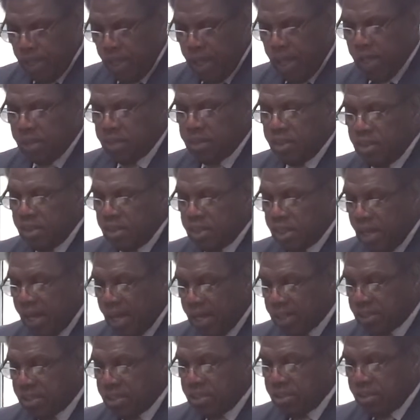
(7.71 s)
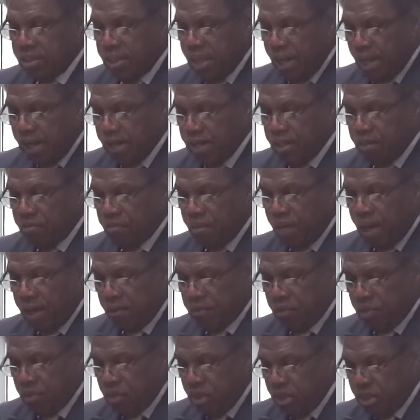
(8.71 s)
as he tacked his
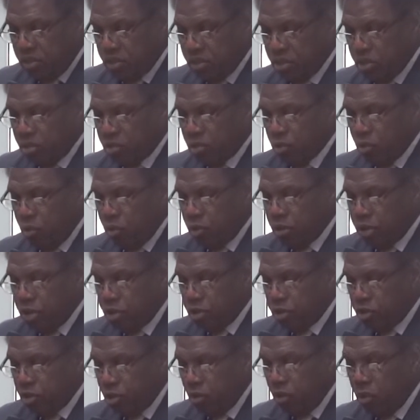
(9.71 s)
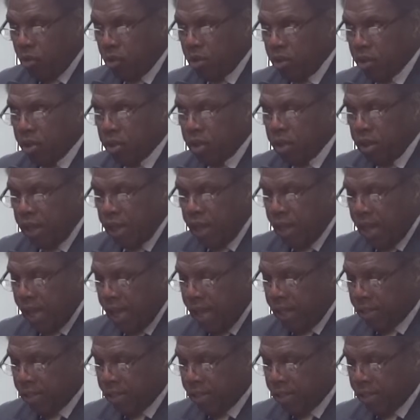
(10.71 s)
95 theses on the door